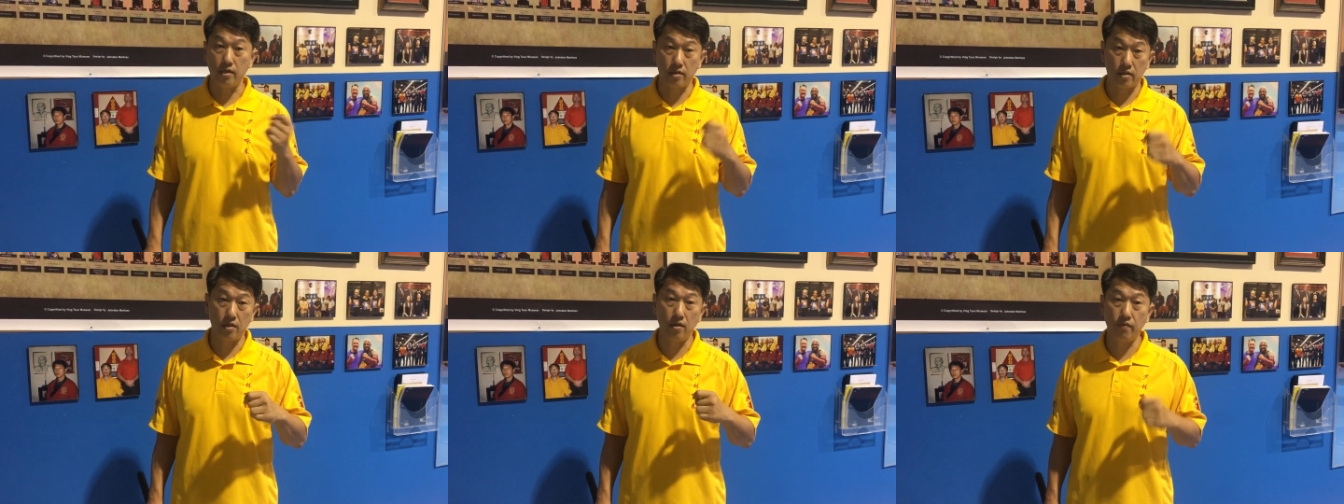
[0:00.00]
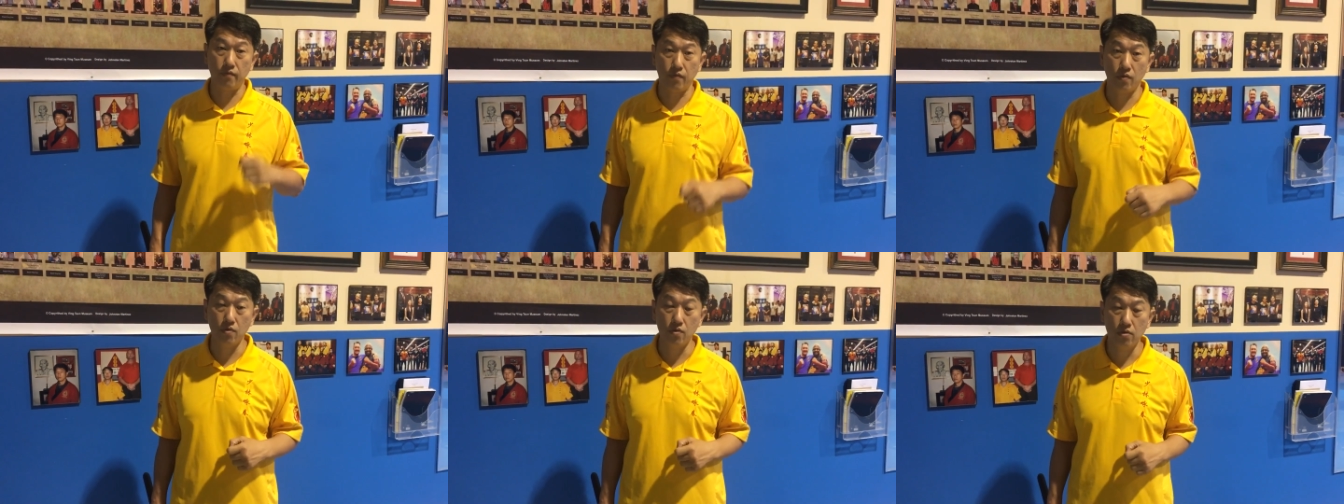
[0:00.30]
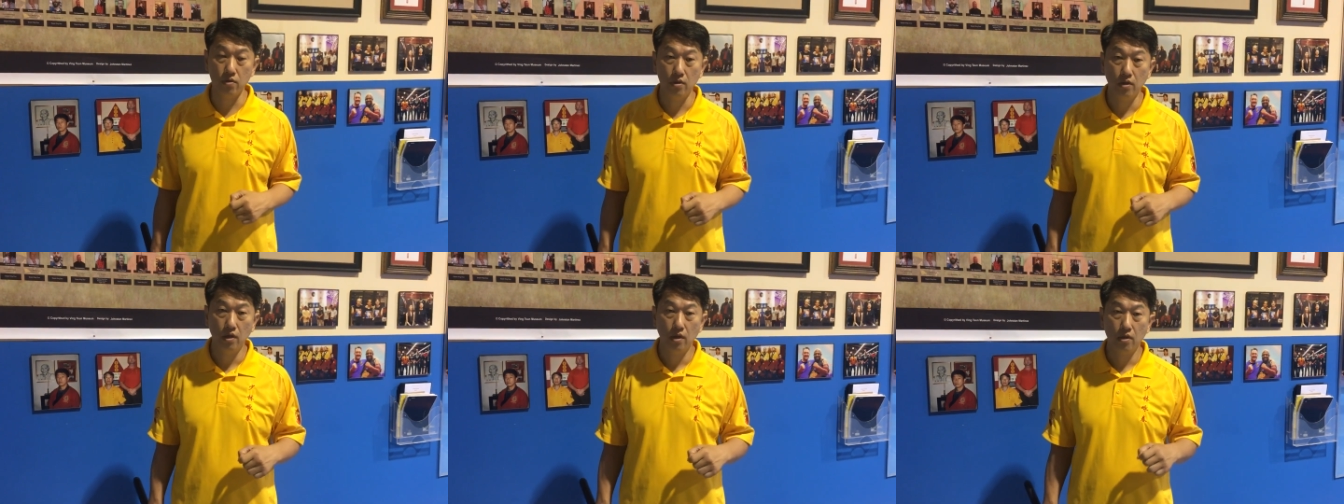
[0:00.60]
Sifu
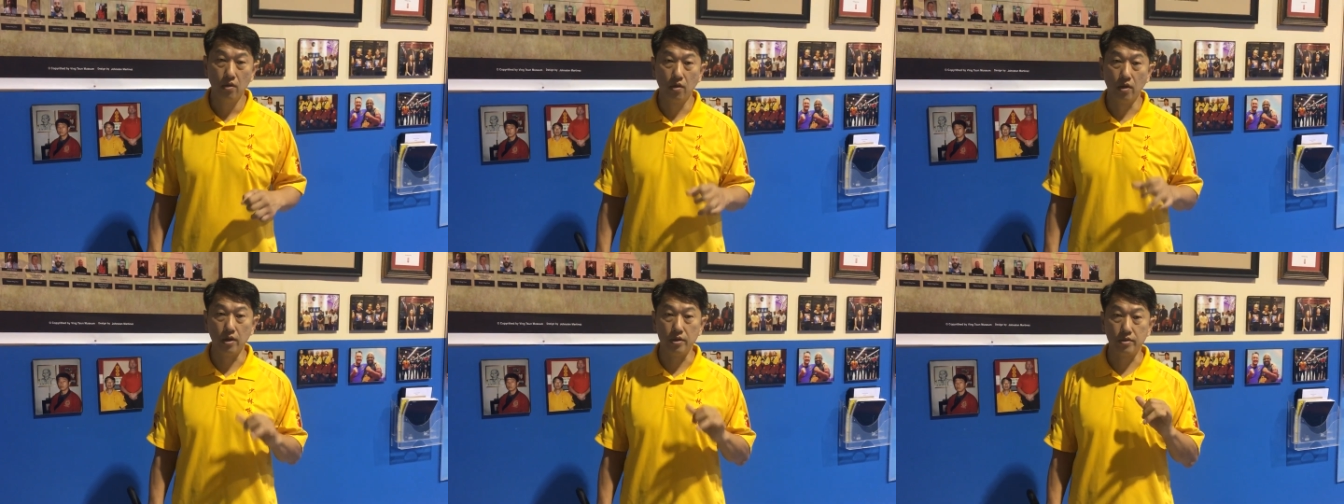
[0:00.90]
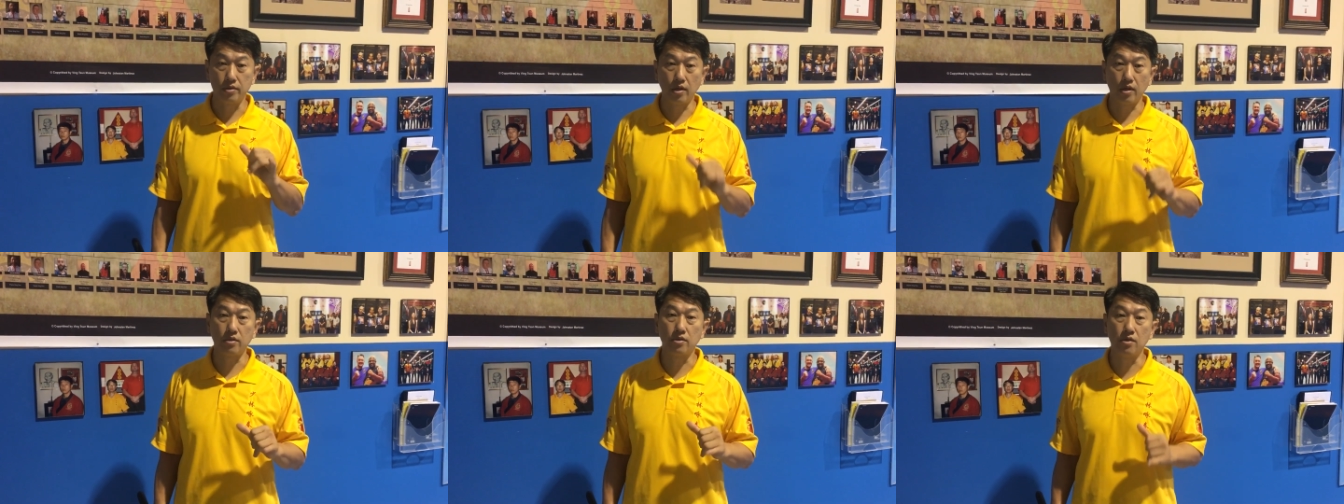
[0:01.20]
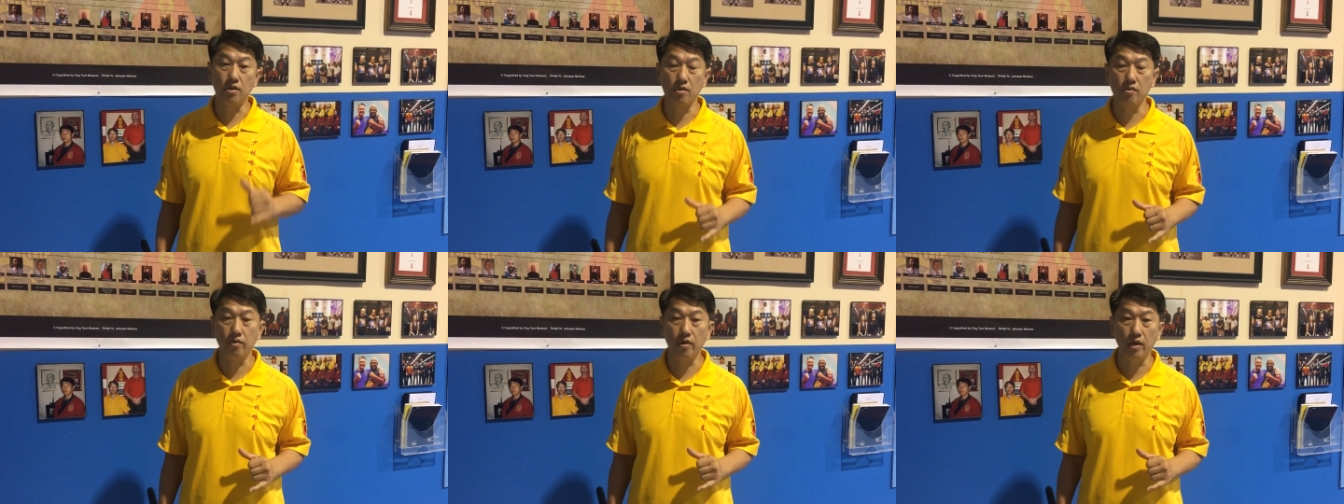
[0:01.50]
with six
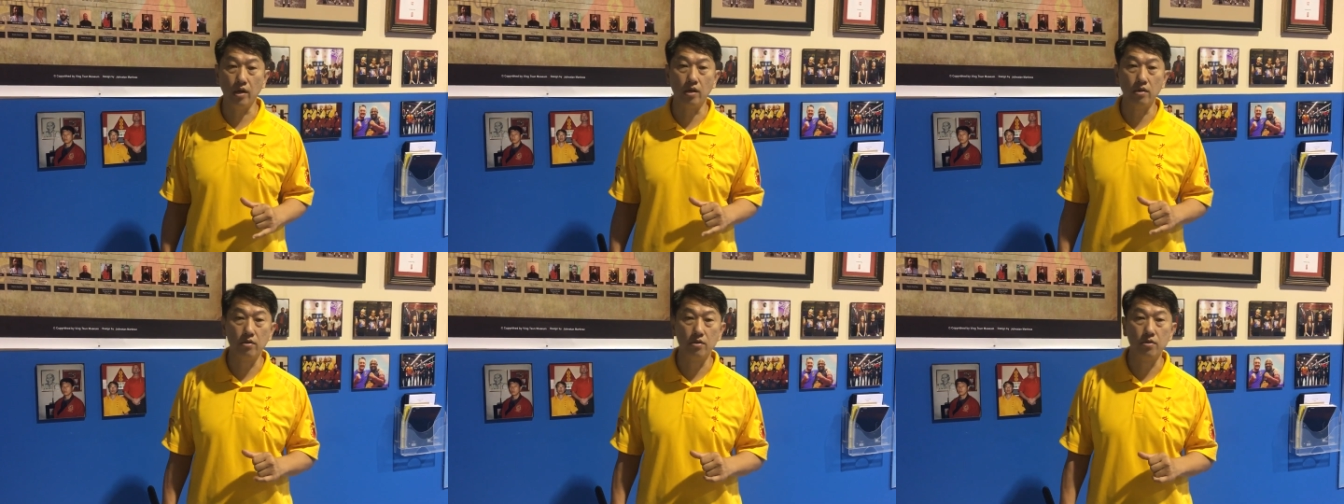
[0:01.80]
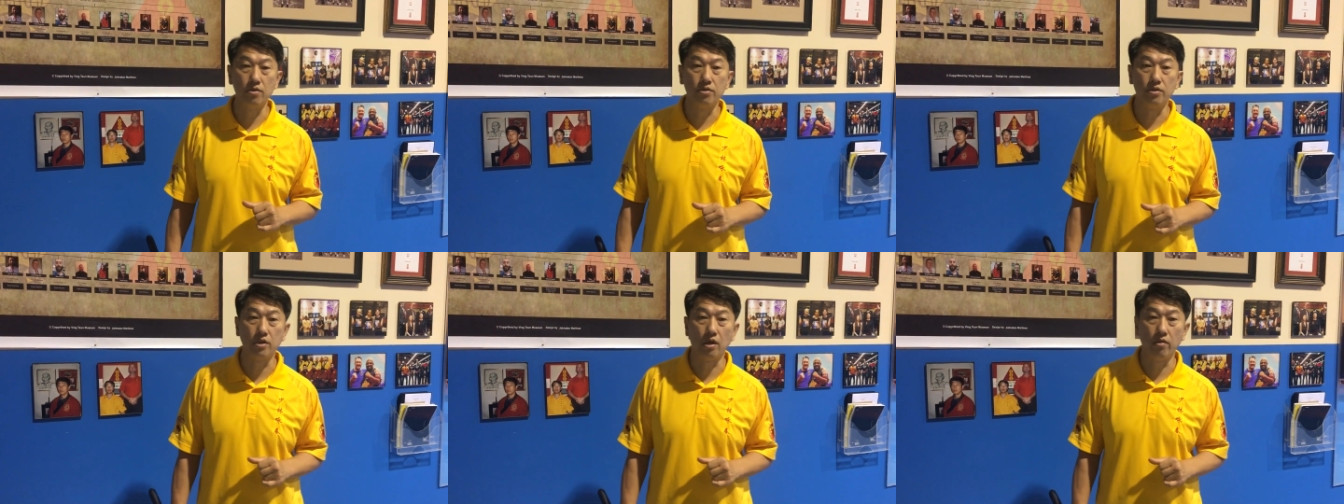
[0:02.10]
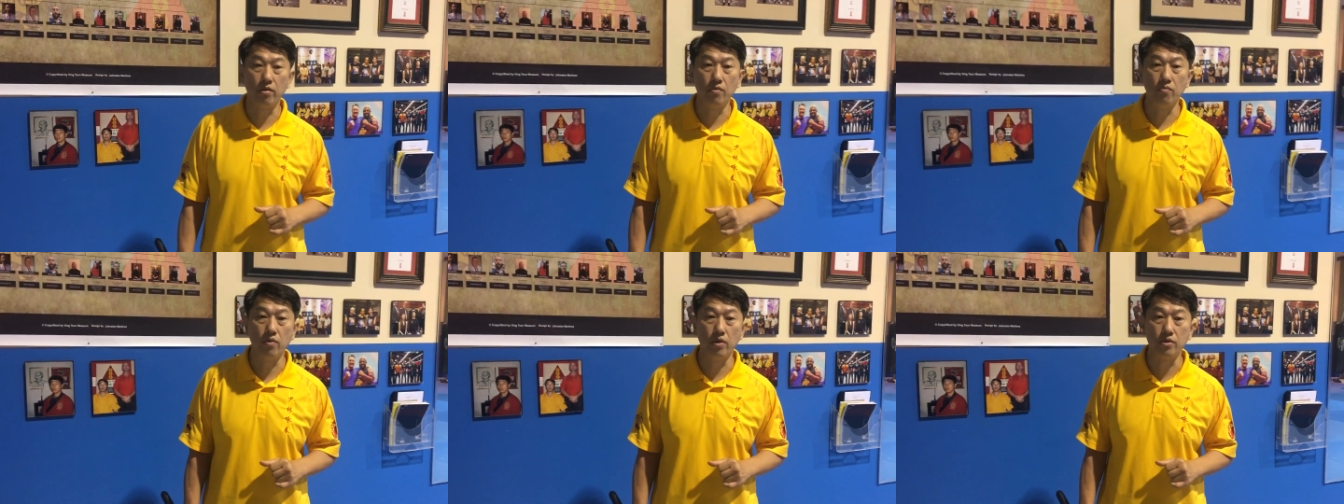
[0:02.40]
degree under
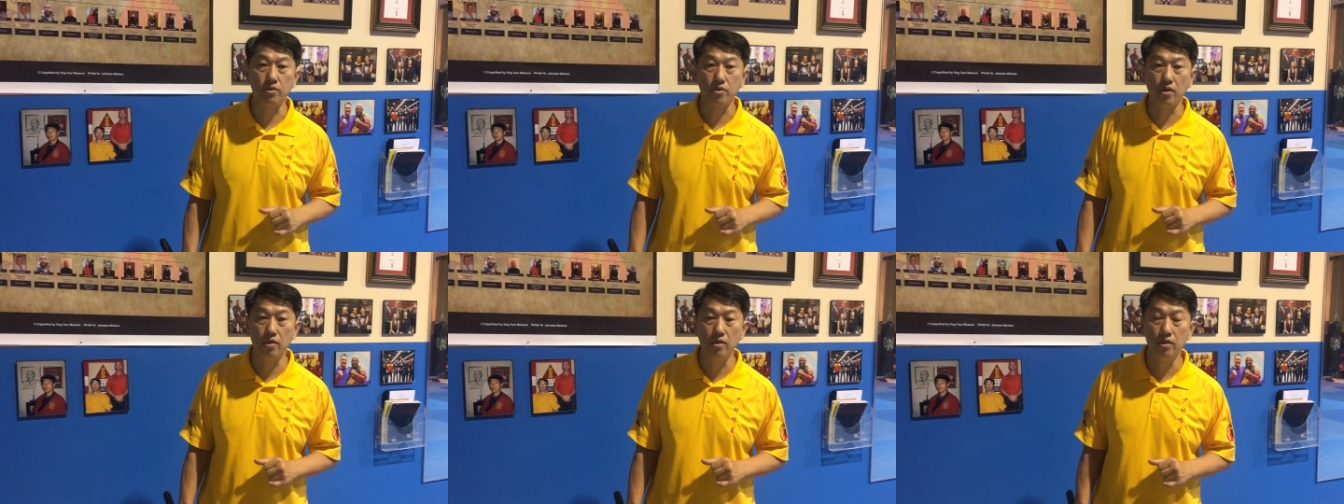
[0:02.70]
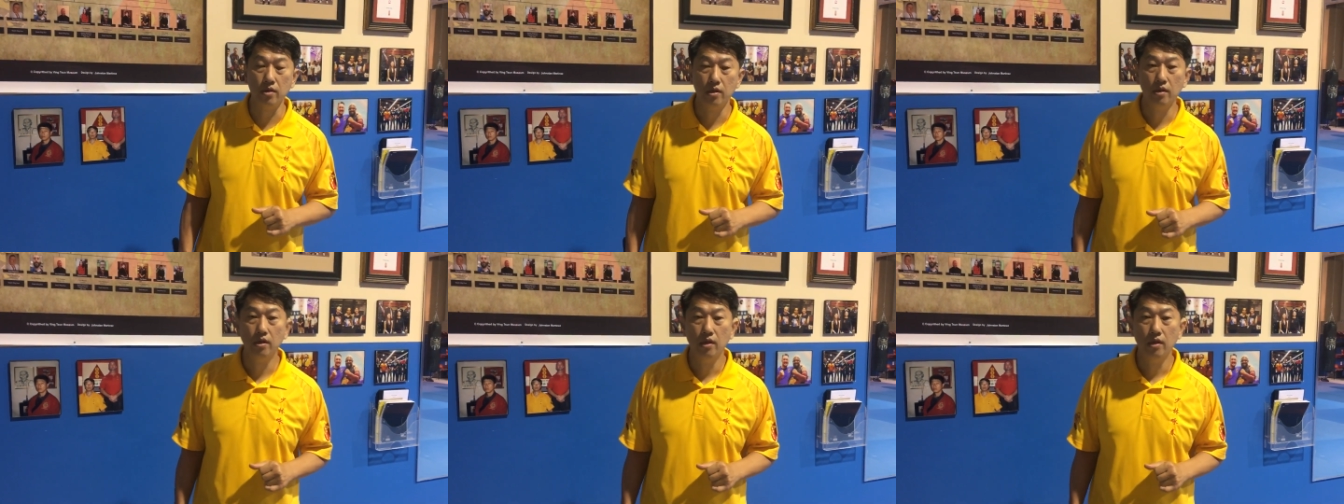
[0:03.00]
Shaolin Wing Chun.